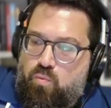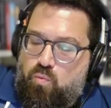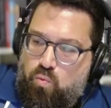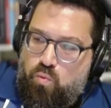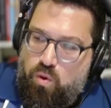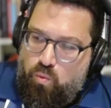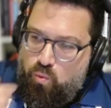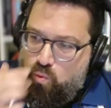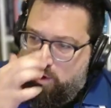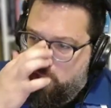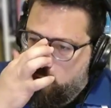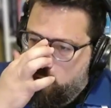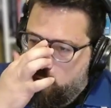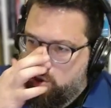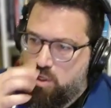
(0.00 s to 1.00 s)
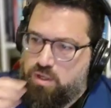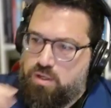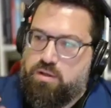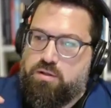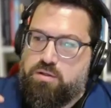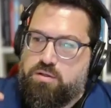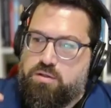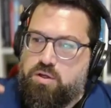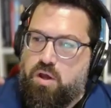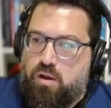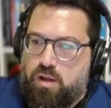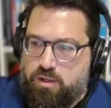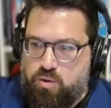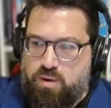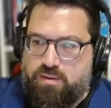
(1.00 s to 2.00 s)
What we do to
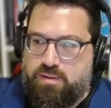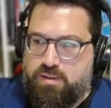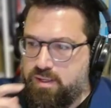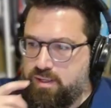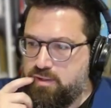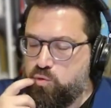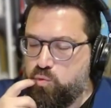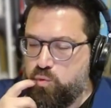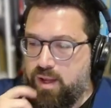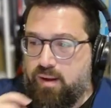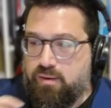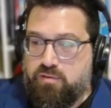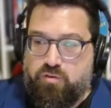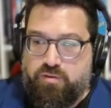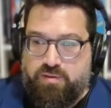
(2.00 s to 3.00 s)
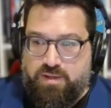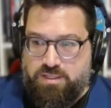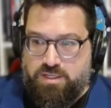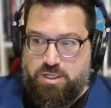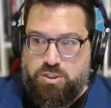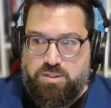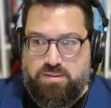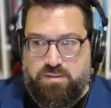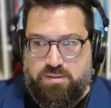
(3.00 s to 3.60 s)
address it is we ask for citations,